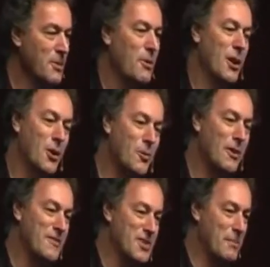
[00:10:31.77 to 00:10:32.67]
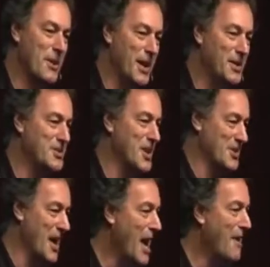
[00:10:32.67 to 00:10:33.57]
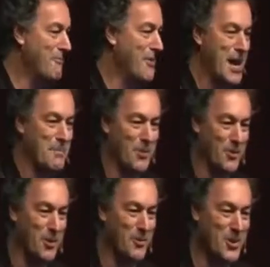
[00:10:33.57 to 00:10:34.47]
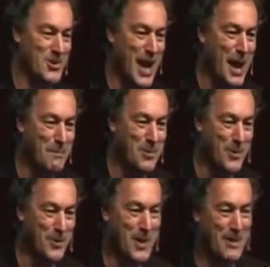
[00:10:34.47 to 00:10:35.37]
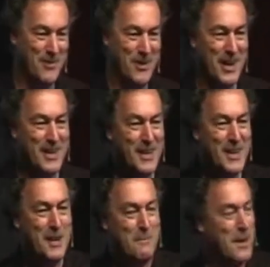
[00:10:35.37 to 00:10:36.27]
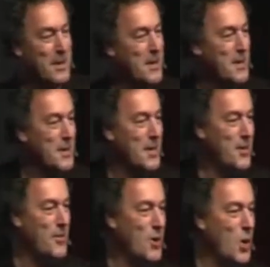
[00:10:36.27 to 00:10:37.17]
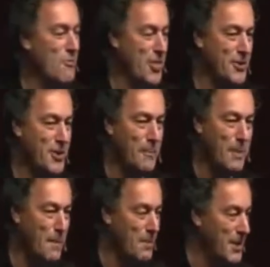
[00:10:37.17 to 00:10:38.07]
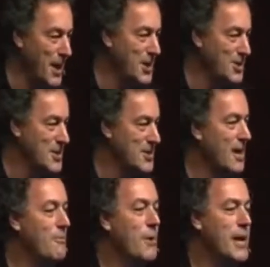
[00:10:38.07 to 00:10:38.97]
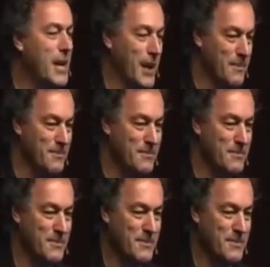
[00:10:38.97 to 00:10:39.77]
Well, only if somebody else doesn't have Viber or WhatsApp or whatever, right? But, you know, the over-the-top applications are winning.